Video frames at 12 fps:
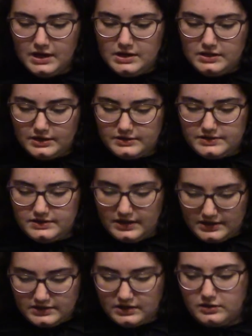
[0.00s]
They
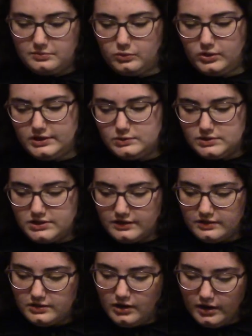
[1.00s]
said good morning to each other,
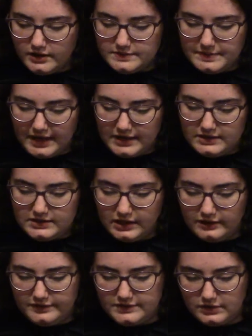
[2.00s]
and Hans began to tell
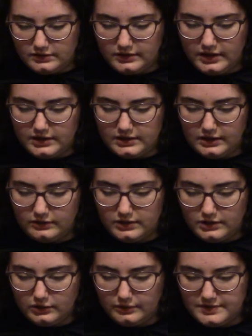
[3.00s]
of his good luck, and how he
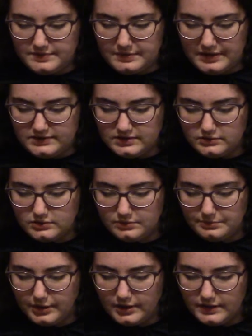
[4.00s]
had always made such good
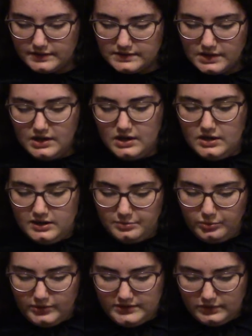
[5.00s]
bargains. The
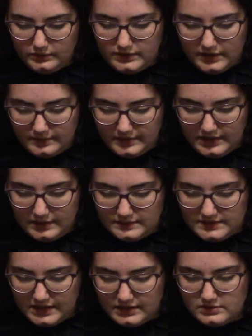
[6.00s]
boy told him that he was
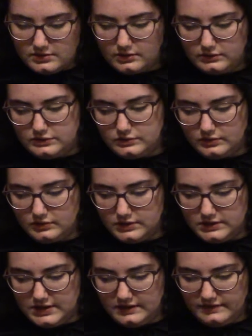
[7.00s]
taking the goose to a
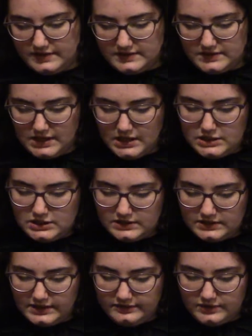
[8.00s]
christening feast.
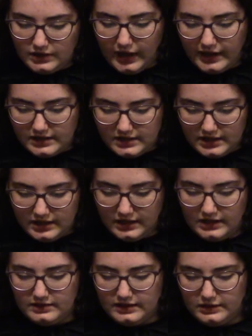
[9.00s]
"Just lift her," added he,
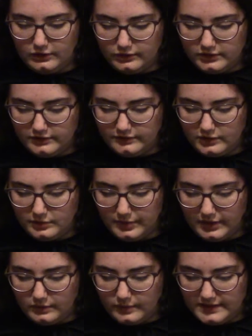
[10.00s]
and laid hold of her
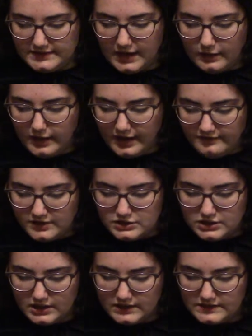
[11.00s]
by the wings. "How heavy
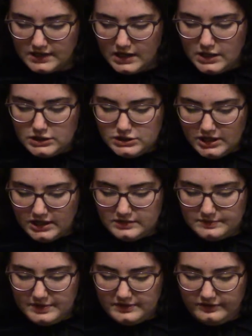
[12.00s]
she is! She has
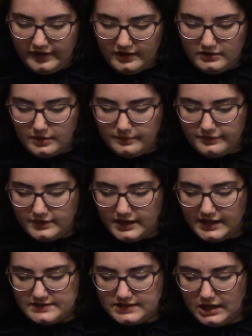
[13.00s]
been fattened up for the
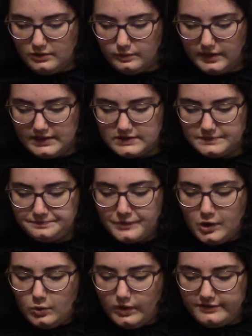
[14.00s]
last 8 weeks.
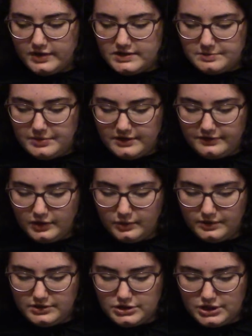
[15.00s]
Whoever has a bit of her
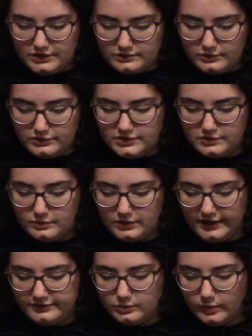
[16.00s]
when she is roosted will
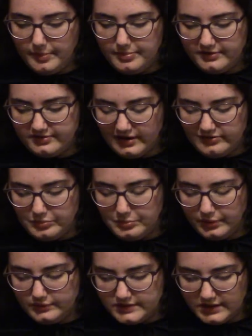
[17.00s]
have to wipe the fat from
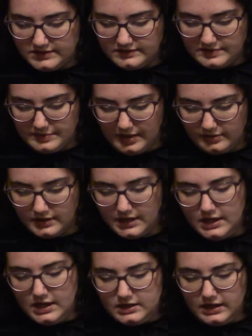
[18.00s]
both sides of his mouth."
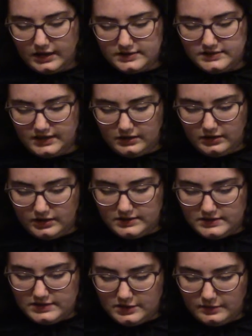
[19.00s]
"Yes," said Hans,
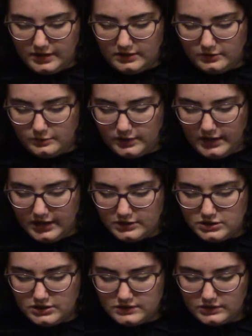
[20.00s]
as he weighed her in one hand,
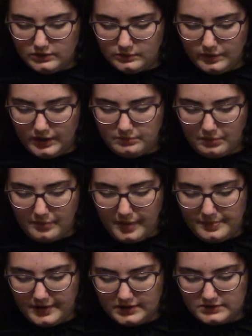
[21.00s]
"she is a good weight, but my
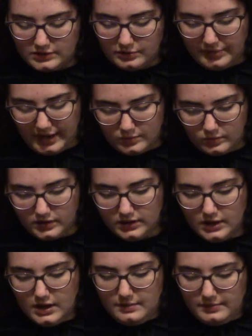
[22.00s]
pig is no bad one."
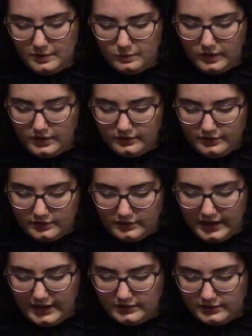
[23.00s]
Meanwhile the
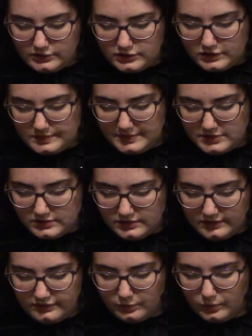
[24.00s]
lad looked
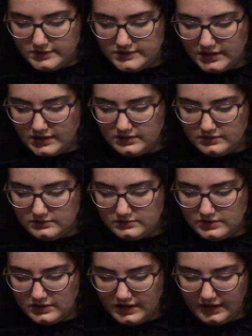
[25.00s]
suspiciously from one side
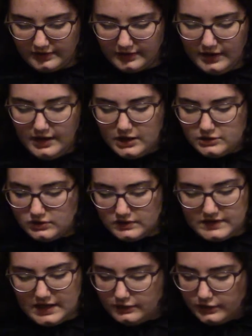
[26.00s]
to the other, and shook his
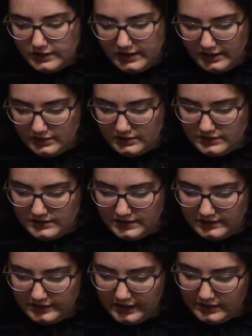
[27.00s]
head. "Look here," he said
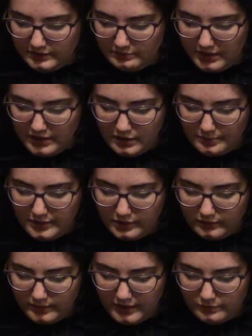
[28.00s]
at length, "it may not be
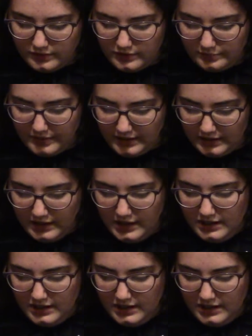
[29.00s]
all right with your pig.